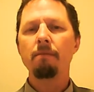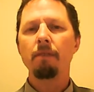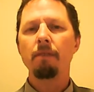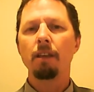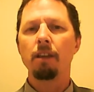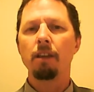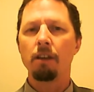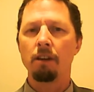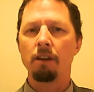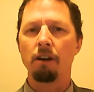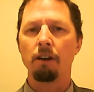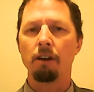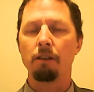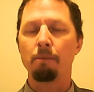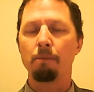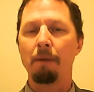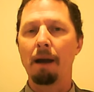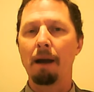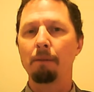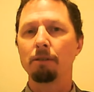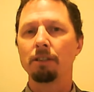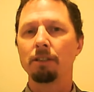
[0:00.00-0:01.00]
You know, the
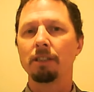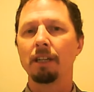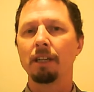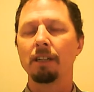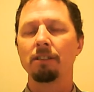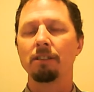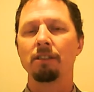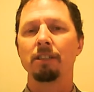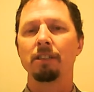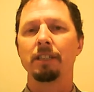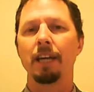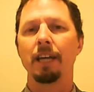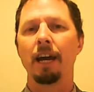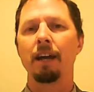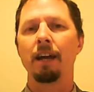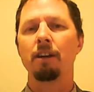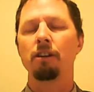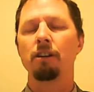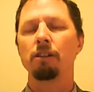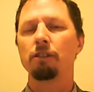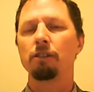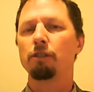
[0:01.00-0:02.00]
Bible says in
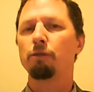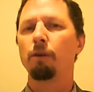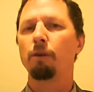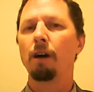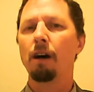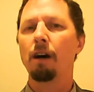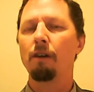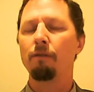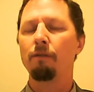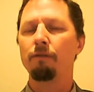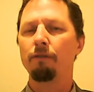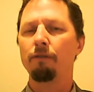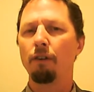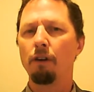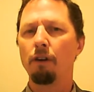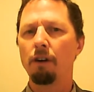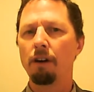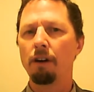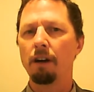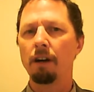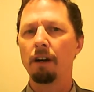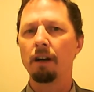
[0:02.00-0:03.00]
Daniel
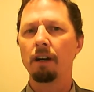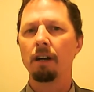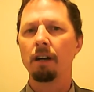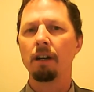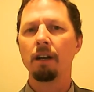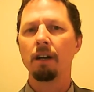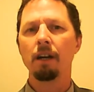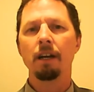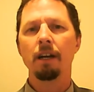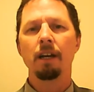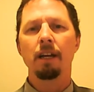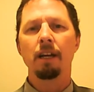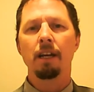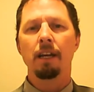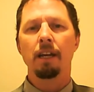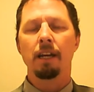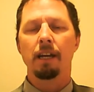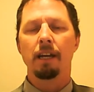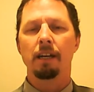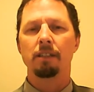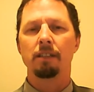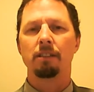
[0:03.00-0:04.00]
12:4,
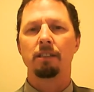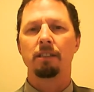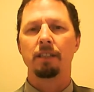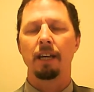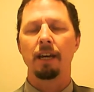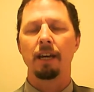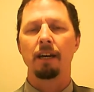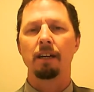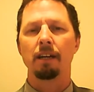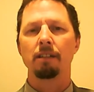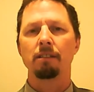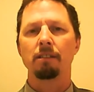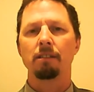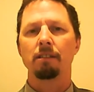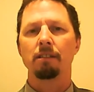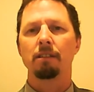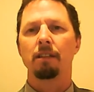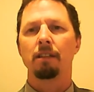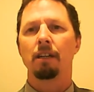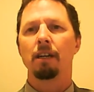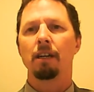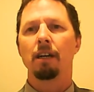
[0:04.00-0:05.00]
it says,
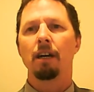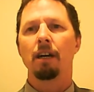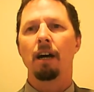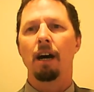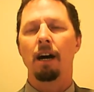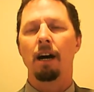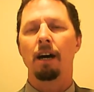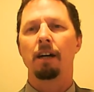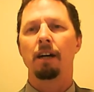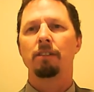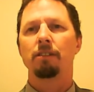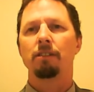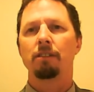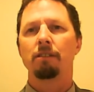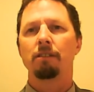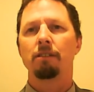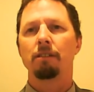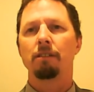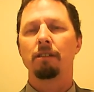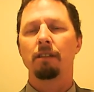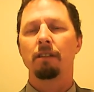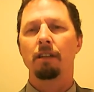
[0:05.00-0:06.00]

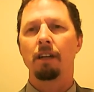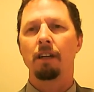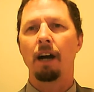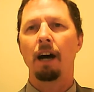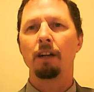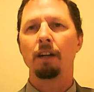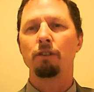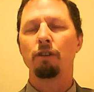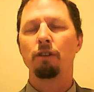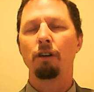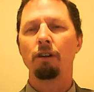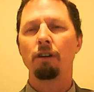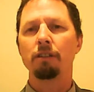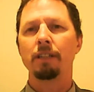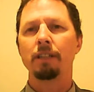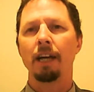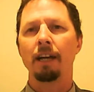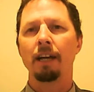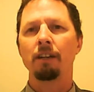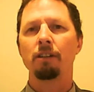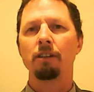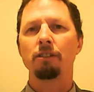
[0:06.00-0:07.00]
God told
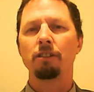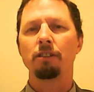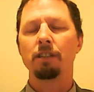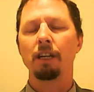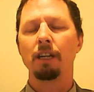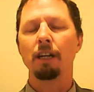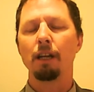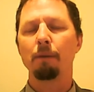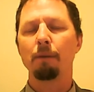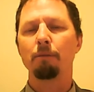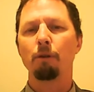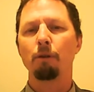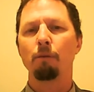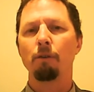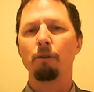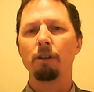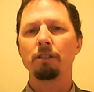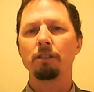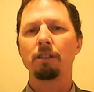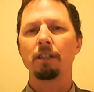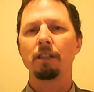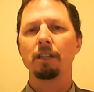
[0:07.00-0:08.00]
Daniel, seal up the
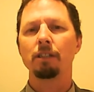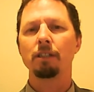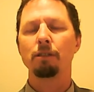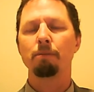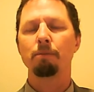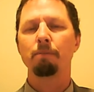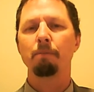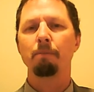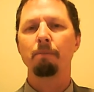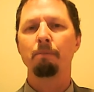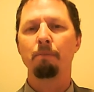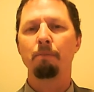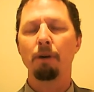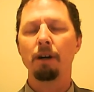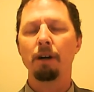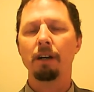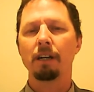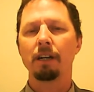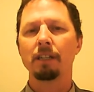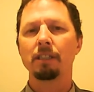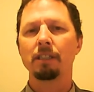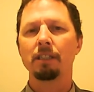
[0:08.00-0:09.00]
words of this
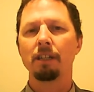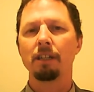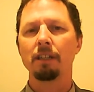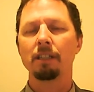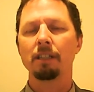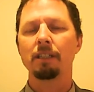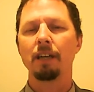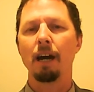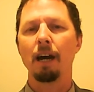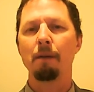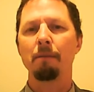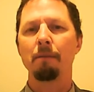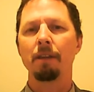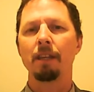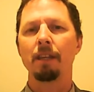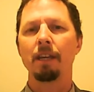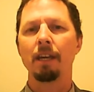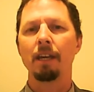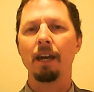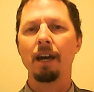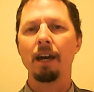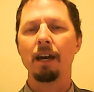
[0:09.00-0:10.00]
book until the time of
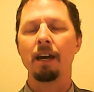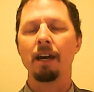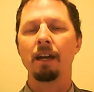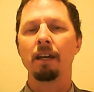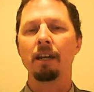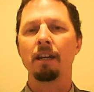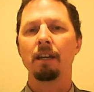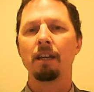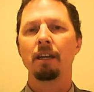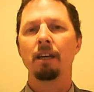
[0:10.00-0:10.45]
the end.